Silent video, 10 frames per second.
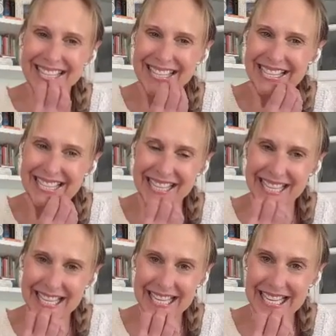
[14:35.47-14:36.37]

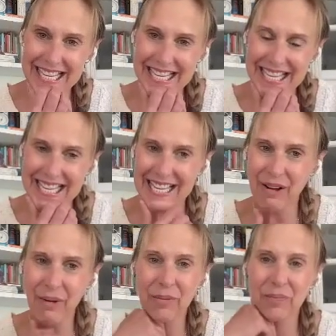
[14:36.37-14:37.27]

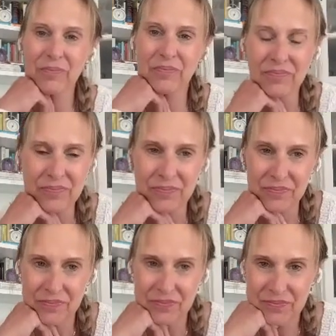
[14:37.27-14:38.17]

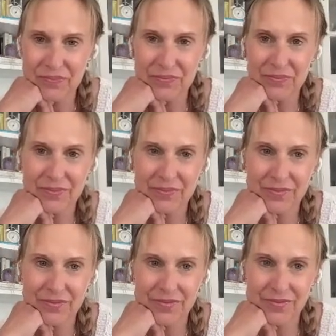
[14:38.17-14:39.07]

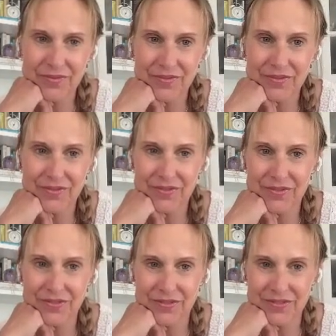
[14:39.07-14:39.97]

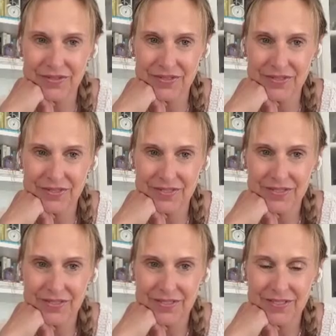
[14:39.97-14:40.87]

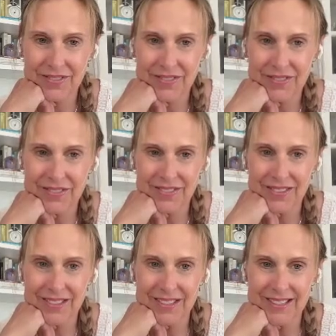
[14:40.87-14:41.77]

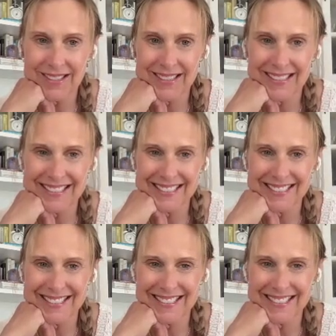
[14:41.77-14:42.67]

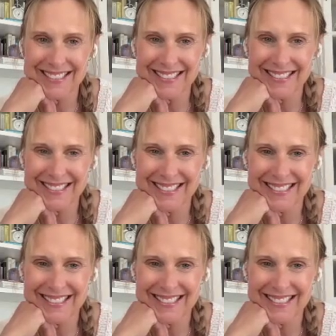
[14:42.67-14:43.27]
(not speaking)